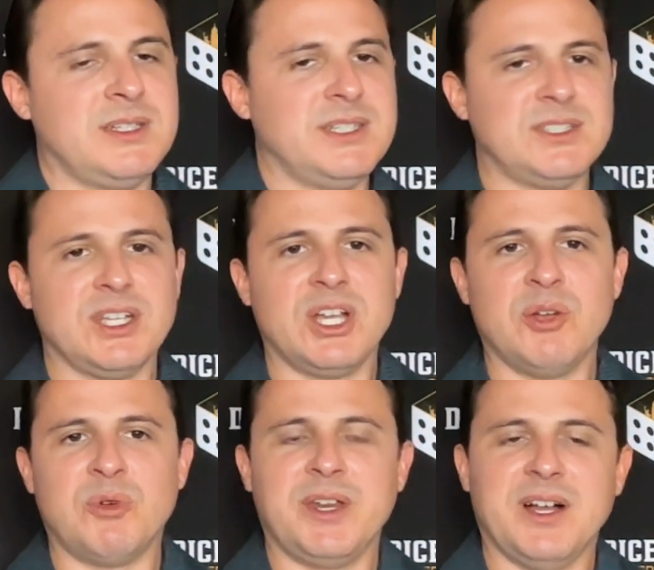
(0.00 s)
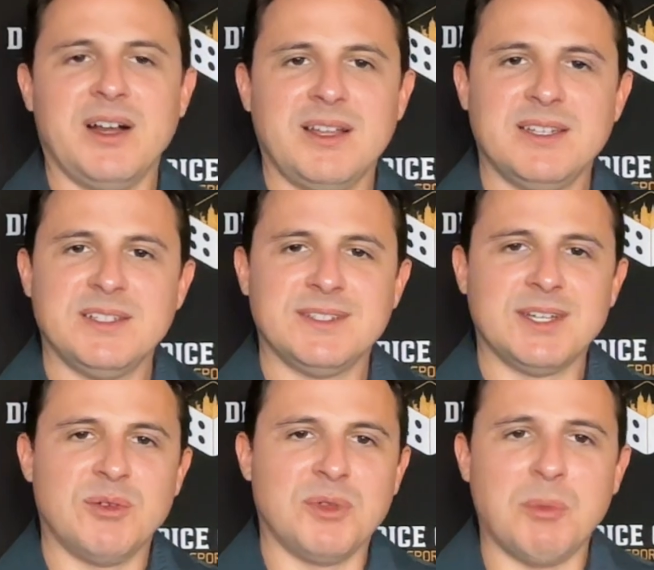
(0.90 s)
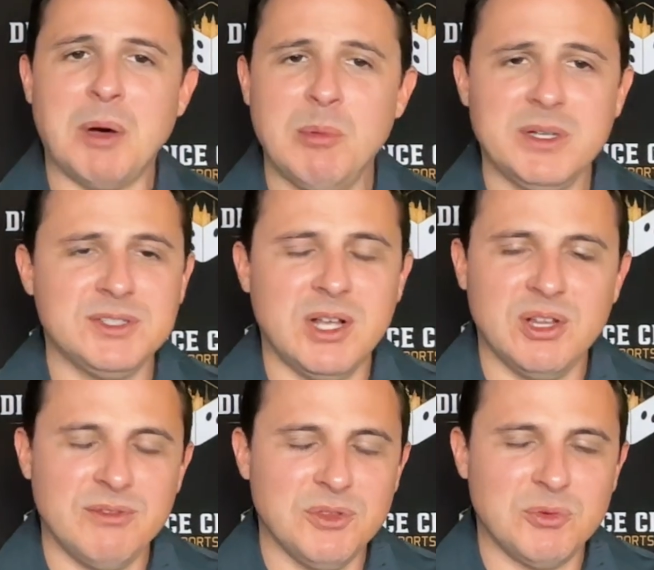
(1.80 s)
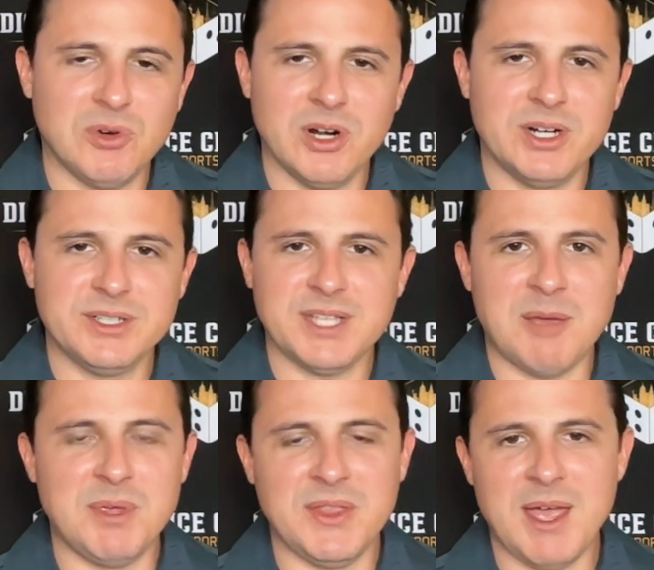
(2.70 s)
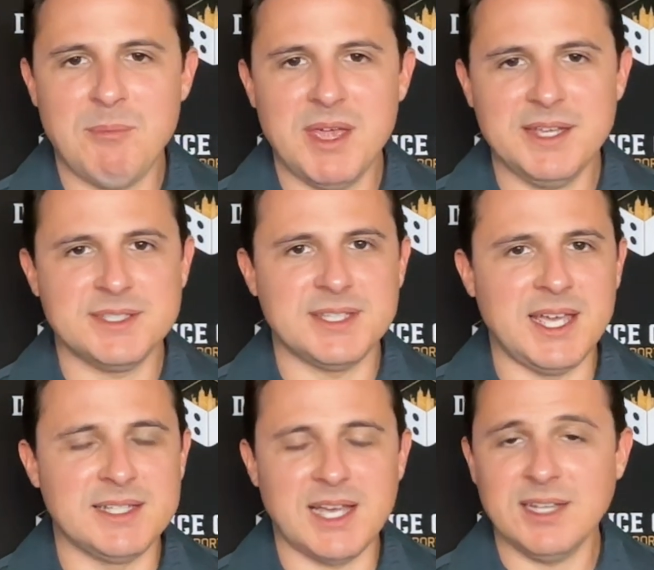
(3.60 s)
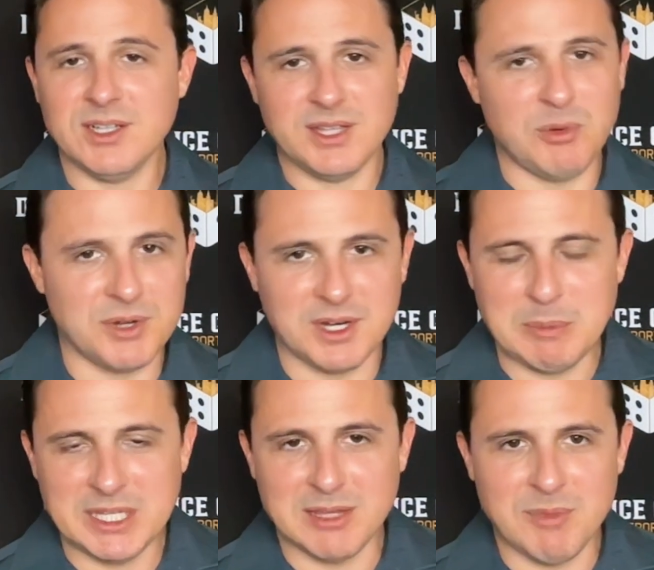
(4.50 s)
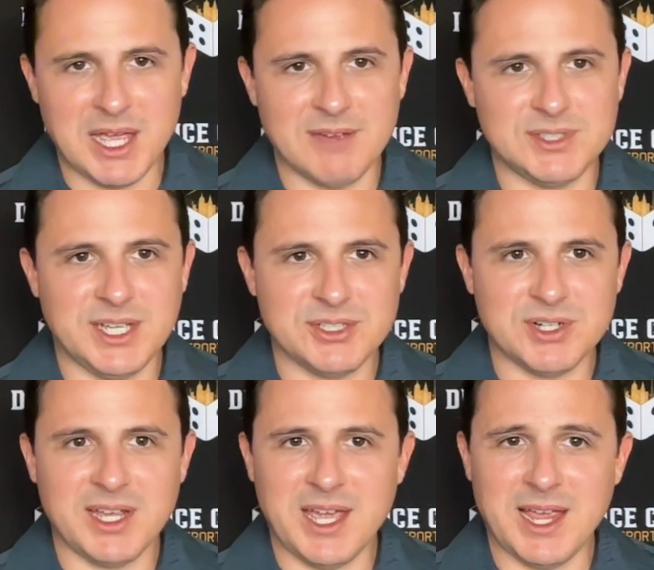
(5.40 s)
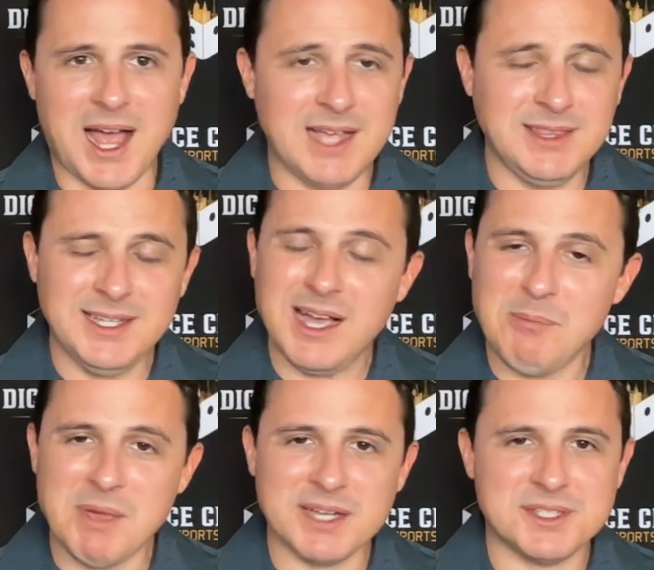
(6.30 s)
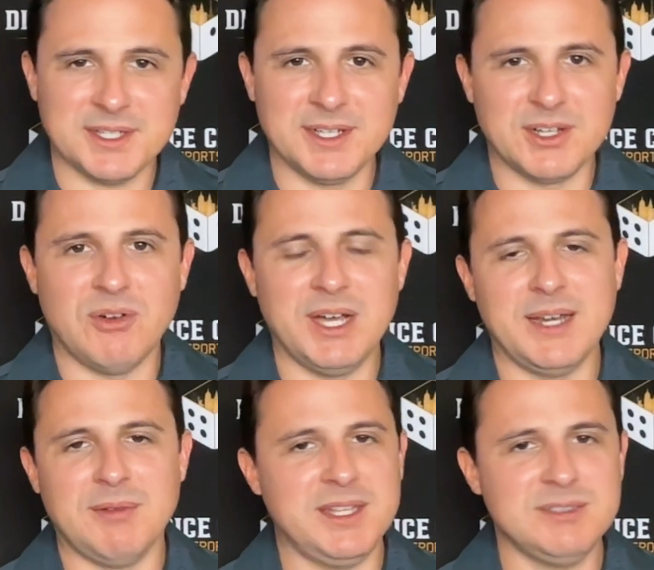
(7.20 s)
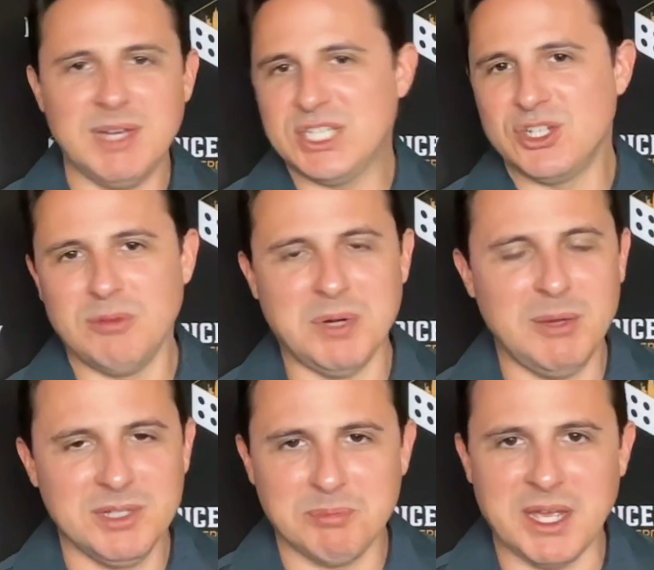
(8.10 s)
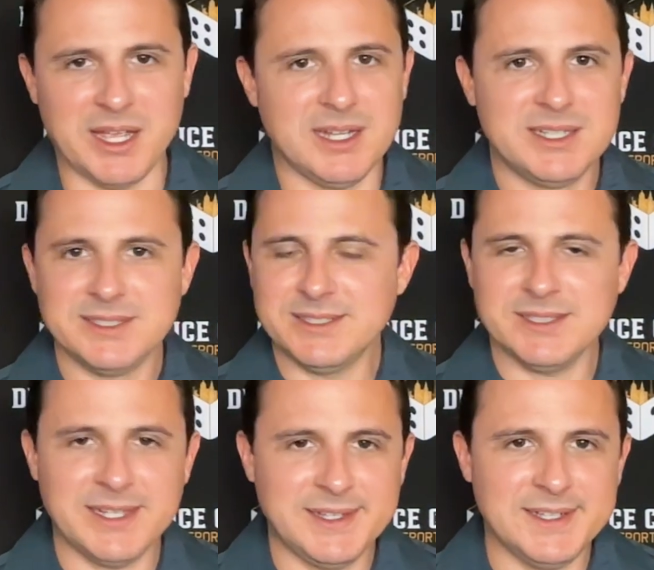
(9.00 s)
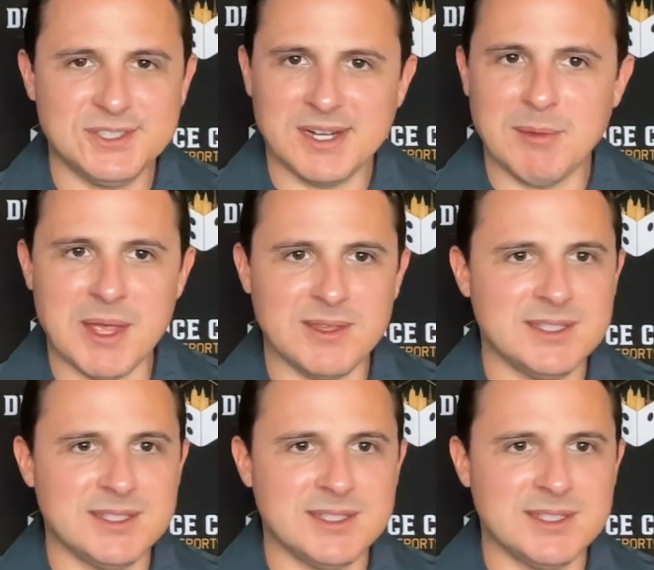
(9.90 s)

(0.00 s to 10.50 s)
This is a good one here. This is a good one. The public's all over the Warriors. I mean, that makes sense. I thought they were going to beat the Mavs yesterday. I think I'm actually going to go ahead and, this is my Joe Public bet. Just like yesterday, man.